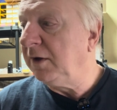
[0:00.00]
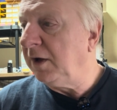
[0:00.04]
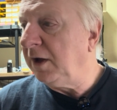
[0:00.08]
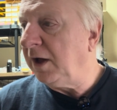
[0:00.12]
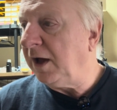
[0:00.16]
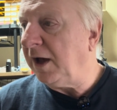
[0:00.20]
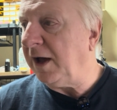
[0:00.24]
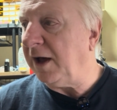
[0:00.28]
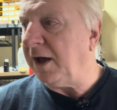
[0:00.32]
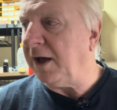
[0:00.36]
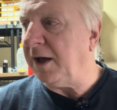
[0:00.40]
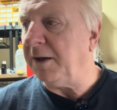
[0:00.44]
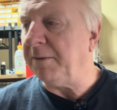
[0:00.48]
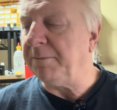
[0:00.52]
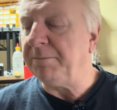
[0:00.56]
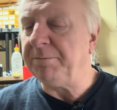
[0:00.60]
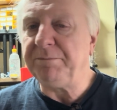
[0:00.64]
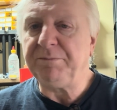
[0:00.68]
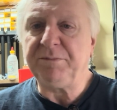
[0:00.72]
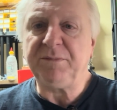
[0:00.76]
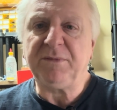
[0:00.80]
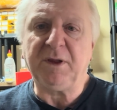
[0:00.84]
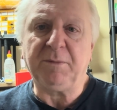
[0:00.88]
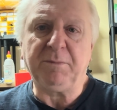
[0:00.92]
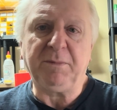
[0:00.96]

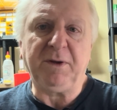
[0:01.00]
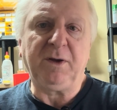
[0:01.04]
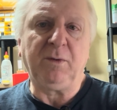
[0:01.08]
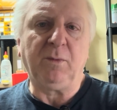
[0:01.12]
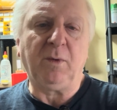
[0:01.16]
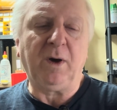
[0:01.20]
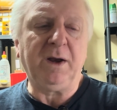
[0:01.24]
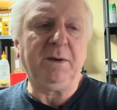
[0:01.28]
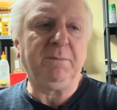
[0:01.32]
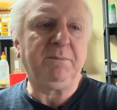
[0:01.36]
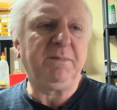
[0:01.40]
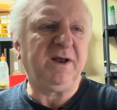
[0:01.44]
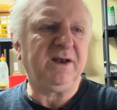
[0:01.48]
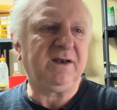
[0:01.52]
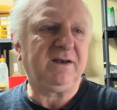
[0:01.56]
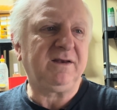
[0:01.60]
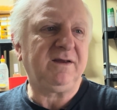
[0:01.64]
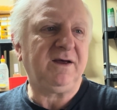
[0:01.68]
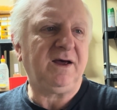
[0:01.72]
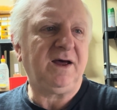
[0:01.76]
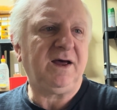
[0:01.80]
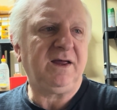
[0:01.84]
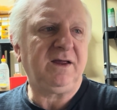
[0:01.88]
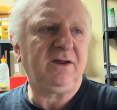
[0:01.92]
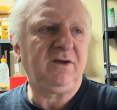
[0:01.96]
the big one, but
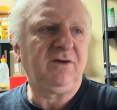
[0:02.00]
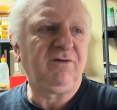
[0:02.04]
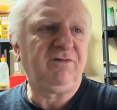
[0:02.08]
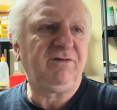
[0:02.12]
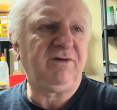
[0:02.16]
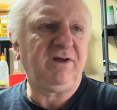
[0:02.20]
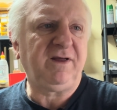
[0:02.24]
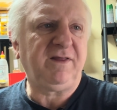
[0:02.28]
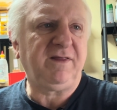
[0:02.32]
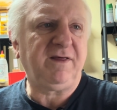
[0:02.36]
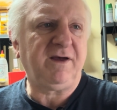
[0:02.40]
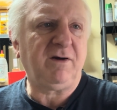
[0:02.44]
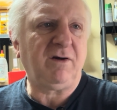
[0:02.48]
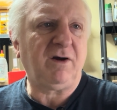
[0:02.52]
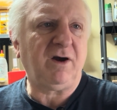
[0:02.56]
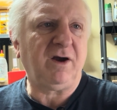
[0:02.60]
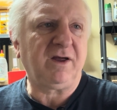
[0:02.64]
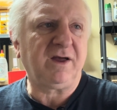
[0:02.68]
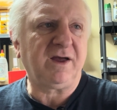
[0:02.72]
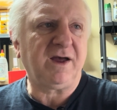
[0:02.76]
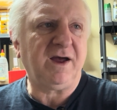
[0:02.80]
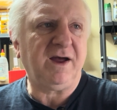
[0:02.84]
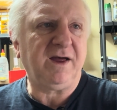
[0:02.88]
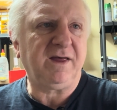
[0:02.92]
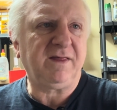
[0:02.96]
usually they're
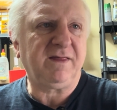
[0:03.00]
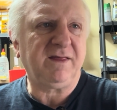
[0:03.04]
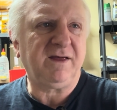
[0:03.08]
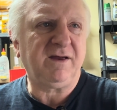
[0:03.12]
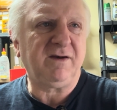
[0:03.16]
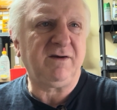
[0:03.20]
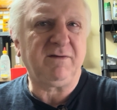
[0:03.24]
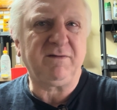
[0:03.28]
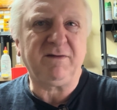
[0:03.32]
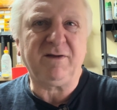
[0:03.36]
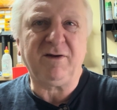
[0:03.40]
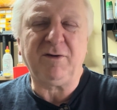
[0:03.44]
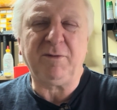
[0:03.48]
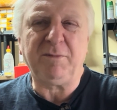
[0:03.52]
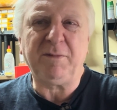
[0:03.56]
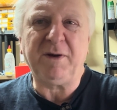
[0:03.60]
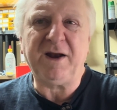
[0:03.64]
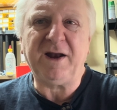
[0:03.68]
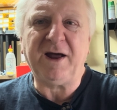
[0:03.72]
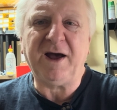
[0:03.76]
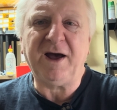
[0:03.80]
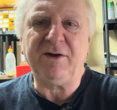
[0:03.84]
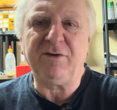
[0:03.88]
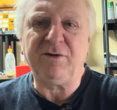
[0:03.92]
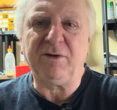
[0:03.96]
okay. They're about
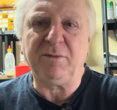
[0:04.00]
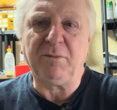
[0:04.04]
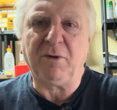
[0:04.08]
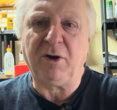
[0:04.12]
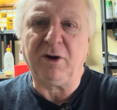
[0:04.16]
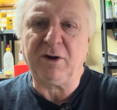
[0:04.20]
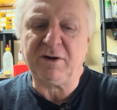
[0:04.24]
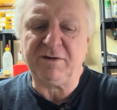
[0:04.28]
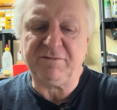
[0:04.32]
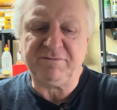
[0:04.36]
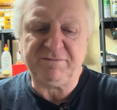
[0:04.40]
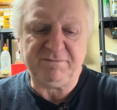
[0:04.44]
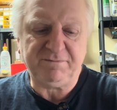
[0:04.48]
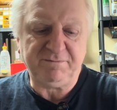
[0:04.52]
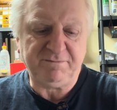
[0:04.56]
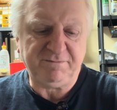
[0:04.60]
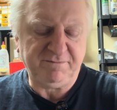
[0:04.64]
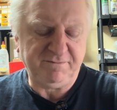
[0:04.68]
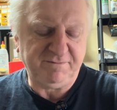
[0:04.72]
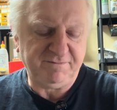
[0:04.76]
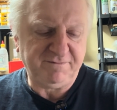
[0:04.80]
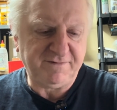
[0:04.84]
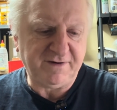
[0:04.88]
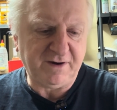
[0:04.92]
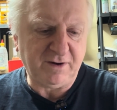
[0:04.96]
100
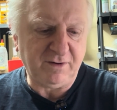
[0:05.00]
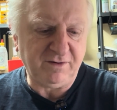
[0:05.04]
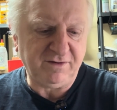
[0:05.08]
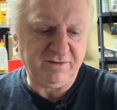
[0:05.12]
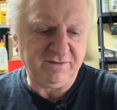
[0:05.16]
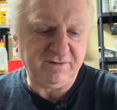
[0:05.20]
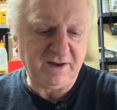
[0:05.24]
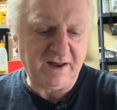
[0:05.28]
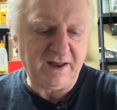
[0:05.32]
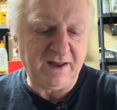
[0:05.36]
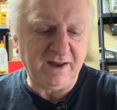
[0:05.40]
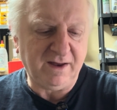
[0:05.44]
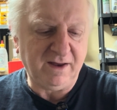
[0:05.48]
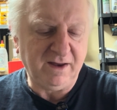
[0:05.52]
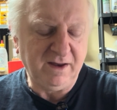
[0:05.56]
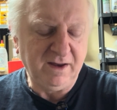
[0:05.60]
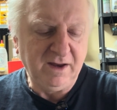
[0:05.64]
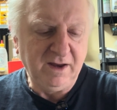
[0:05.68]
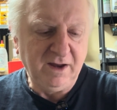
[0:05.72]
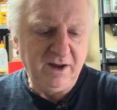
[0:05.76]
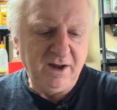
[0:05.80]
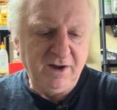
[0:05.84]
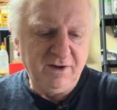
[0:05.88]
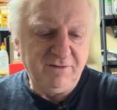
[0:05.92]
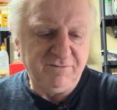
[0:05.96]
microfarads
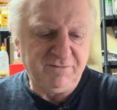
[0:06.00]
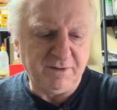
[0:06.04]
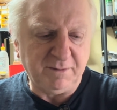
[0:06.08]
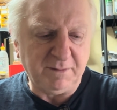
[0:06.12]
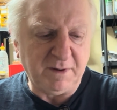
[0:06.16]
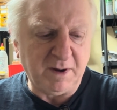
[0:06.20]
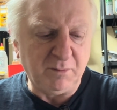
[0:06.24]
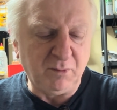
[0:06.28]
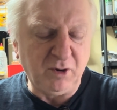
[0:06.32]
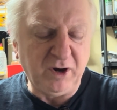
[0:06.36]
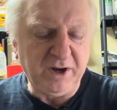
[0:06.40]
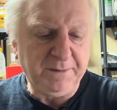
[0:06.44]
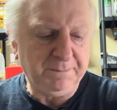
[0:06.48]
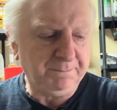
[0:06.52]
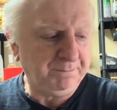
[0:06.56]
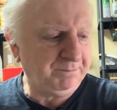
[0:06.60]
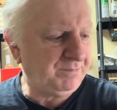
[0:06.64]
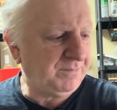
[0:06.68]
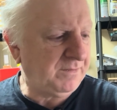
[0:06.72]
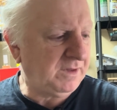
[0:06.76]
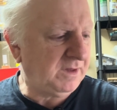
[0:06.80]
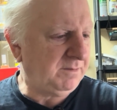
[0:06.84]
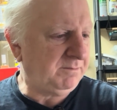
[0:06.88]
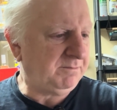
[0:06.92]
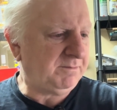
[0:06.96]
for memory,
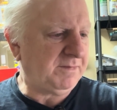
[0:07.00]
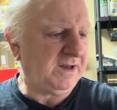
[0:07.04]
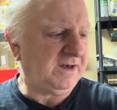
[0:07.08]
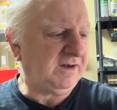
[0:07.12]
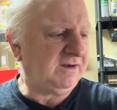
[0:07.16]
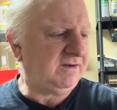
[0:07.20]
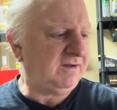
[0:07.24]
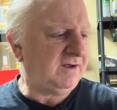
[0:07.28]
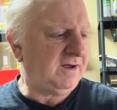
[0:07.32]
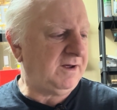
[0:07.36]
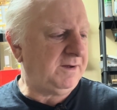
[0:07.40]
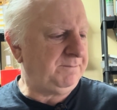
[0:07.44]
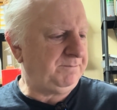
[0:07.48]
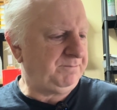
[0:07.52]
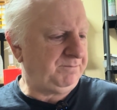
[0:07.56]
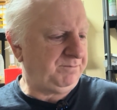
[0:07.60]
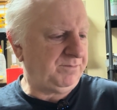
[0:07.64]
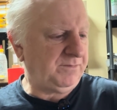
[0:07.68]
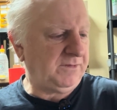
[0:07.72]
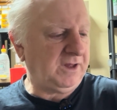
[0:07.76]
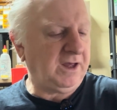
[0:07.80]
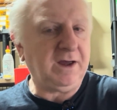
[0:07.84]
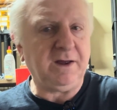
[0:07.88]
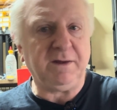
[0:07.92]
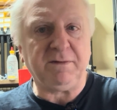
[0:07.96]
but
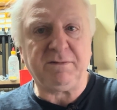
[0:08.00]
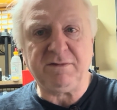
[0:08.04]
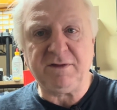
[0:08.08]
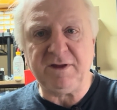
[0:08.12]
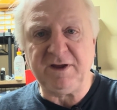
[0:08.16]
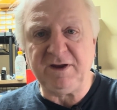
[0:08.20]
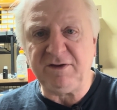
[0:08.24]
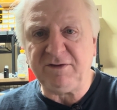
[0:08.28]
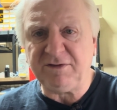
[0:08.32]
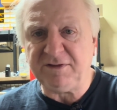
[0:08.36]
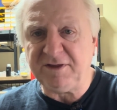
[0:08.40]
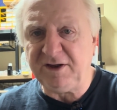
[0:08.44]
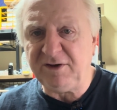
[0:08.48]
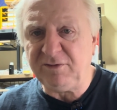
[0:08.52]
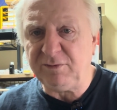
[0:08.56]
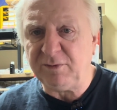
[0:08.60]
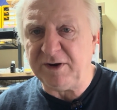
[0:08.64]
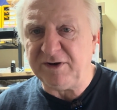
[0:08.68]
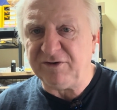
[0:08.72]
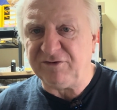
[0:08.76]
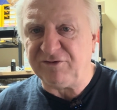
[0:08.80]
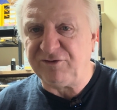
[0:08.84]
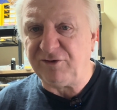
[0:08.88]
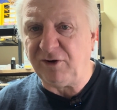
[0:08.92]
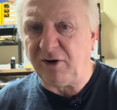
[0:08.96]
yeah, these
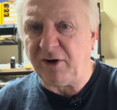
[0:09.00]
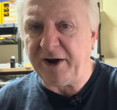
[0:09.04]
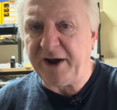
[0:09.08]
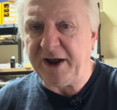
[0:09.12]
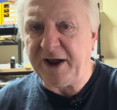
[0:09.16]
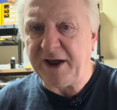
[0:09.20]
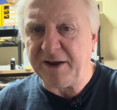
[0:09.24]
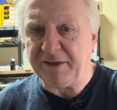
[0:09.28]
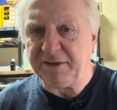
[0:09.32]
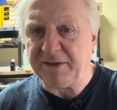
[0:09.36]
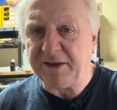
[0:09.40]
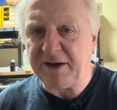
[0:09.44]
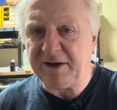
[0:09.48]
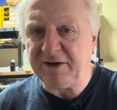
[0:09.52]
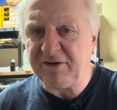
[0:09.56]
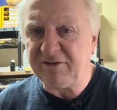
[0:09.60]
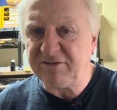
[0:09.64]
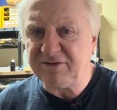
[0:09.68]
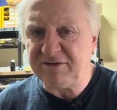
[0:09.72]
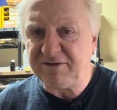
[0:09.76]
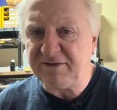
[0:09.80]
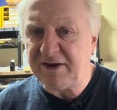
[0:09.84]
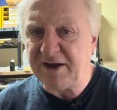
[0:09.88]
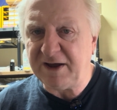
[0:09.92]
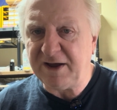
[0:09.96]
ones dry out. They
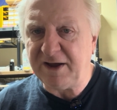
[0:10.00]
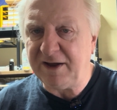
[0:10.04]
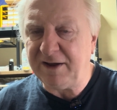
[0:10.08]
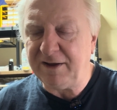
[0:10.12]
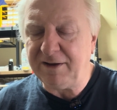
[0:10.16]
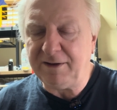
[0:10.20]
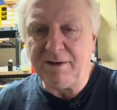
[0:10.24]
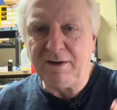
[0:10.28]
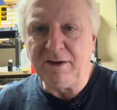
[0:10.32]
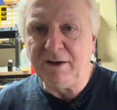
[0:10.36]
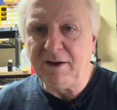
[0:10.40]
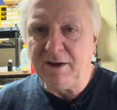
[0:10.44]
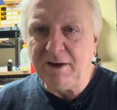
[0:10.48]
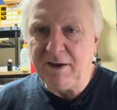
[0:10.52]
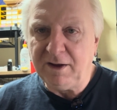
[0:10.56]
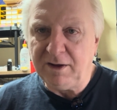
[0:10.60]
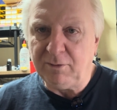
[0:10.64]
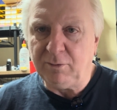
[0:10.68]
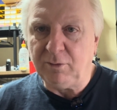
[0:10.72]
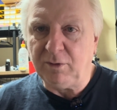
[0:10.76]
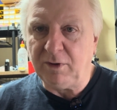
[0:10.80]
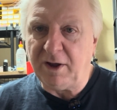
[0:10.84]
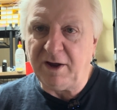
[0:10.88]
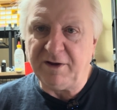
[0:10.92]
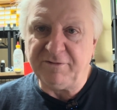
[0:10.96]
just
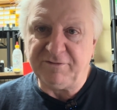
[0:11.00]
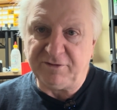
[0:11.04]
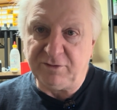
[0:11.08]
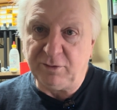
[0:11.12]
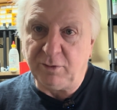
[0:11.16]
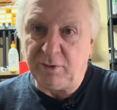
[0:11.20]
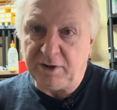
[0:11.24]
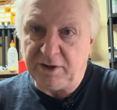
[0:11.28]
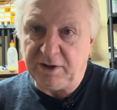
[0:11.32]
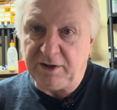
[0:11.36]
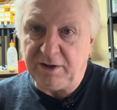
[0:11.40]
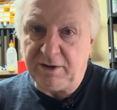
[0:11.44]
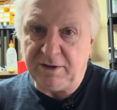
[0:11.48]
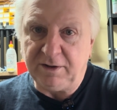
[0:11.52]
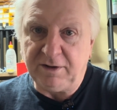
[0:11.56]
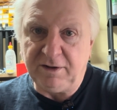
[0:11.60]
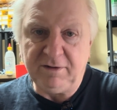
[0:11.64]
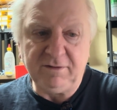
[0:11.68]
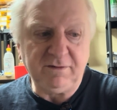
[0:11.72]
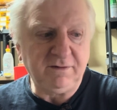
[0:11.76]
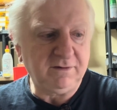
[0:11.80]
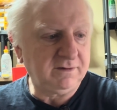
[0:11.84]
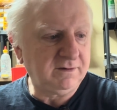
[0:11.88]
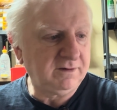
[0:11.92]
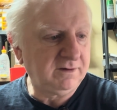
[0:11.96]
well, over 20
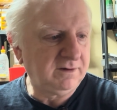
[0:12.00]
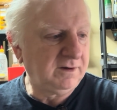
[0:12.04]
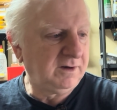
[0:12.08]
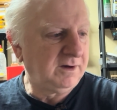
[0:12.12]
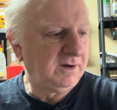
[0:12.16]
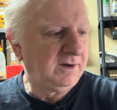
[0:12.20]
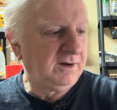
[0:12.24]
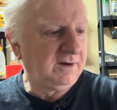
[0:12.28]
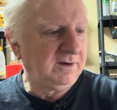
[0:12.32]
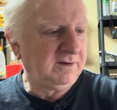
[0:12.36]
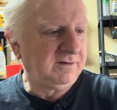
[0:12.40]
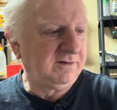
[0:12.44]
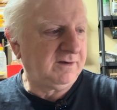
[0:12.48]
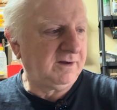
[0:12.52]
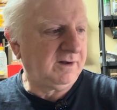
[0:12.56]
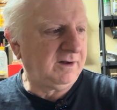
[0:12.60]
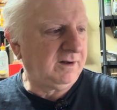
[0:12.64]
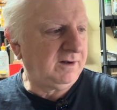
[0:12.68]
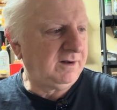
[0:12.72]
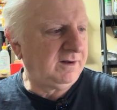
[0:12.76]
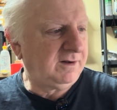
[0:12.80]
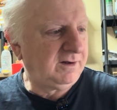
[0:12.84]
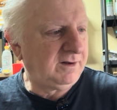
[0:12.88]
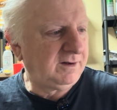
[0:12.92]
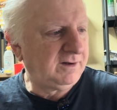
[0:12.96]
years.
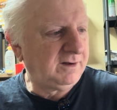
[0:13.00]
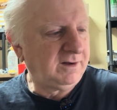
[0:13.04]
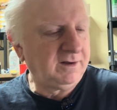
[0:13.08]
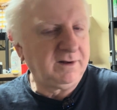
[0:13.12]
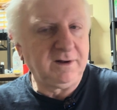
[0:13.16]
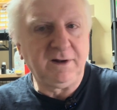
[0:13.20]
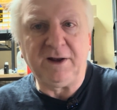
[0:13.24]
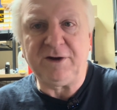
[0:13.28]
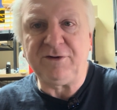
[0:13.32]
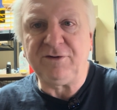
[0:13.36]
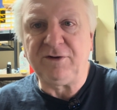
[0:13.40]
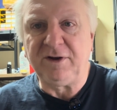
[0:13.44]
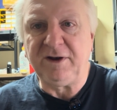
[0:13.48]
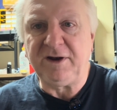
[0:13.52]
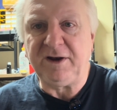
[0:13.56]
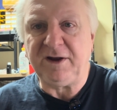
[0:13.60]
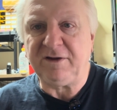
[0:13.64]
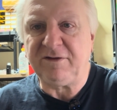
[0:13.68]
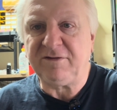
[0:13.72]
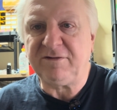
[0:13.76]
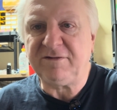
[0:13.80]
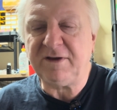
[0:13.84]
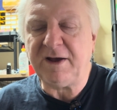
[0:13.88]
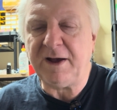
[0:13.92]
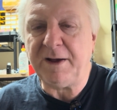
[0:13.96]
So
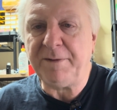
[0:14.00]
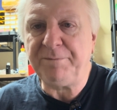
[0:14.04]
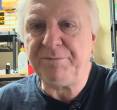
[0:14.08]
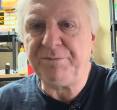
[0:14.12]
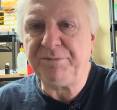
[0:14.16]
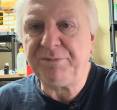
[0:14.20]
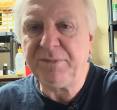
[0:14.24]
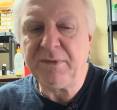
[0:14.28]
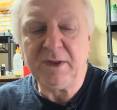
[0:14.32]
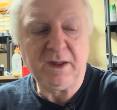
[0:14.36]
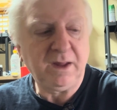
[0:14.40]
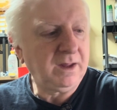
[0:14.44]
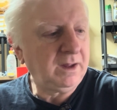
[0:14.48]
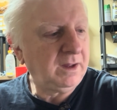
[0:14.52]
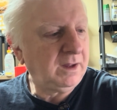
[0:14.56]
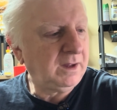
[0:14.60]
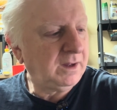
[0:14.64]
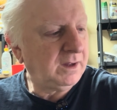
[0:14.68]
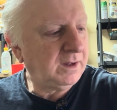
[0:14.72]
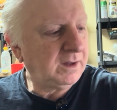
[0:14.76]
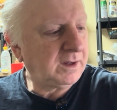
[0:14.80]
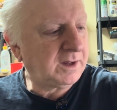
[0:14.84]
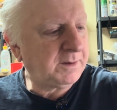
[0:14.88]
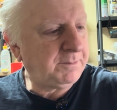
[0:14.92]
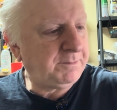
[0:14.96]
electrolytics
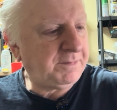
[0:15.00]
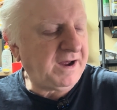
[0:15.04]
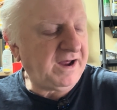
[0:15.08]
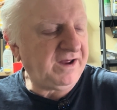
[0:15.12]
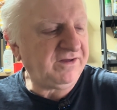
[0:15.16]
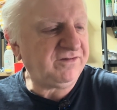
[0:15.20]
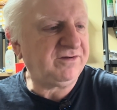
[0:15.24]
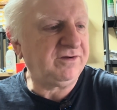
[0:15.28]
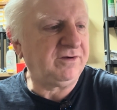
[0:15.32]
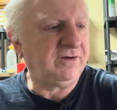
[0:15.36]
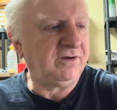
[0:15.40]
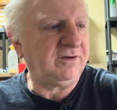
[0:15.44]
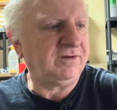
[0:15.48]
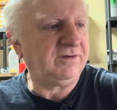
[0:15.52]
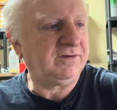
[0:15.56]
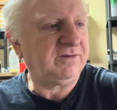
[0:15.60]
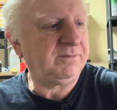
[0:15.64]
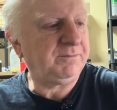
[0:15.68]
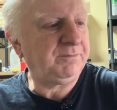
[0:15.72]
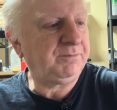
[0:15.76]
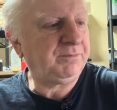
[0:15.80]
capacitors